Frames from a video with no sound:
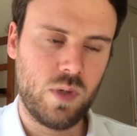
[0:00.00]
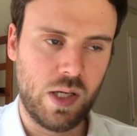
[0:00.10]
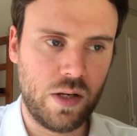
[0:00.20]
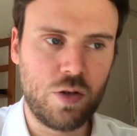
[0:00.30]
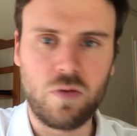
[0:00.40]

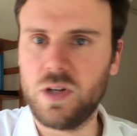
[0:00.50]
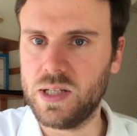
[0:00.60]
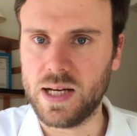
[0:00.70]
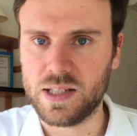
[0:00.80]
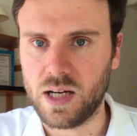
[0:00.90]
an
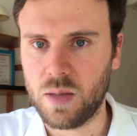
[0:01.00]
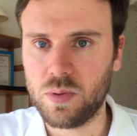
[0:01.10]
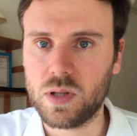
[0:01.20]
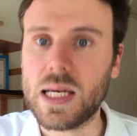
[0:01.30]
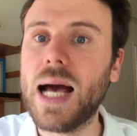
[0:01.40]
introverted N-type,
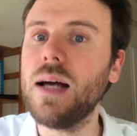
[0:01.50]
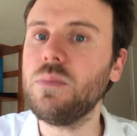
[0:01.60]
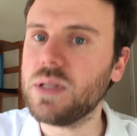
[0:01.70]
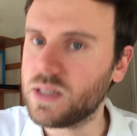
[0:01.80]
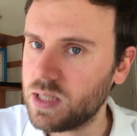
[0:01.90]

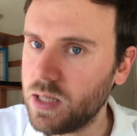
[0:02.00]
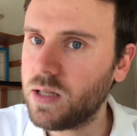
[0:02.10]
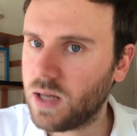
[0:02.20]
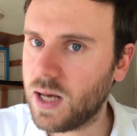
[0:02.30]
can be seen